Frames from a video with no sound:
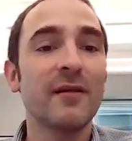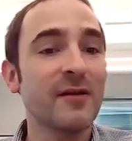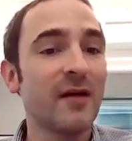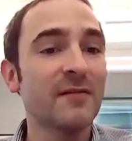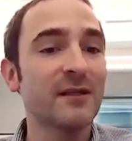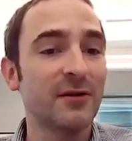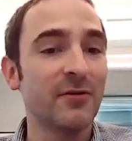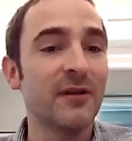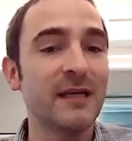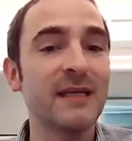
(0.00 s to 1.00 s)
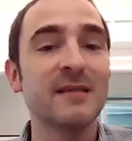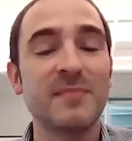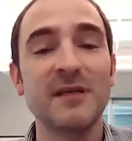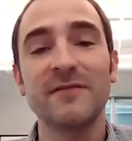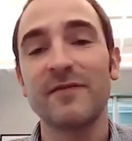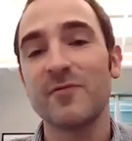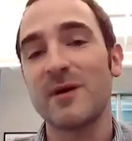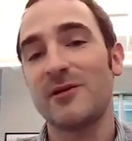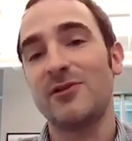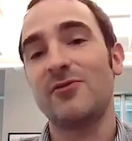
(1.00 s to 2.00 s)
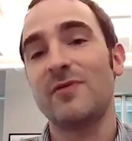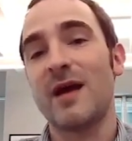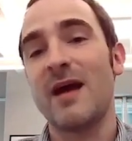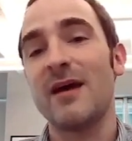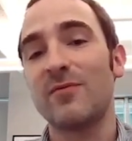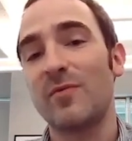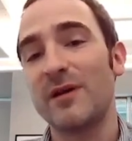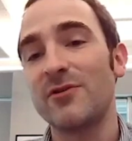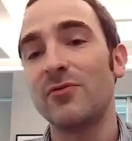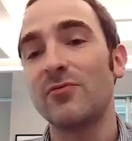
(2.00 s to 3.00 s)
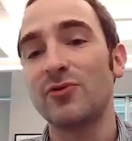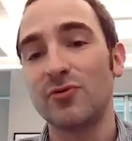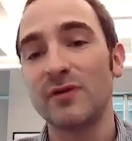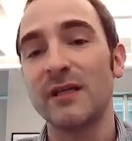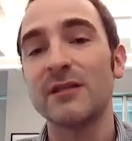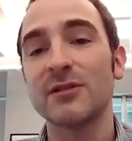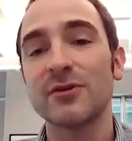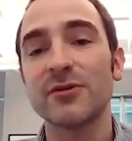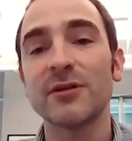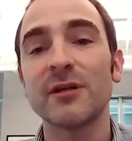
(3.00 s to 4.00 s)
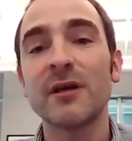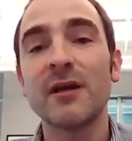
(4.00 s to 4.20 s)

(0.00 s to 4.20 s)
The offset token is a piece of information you add when you do the insert.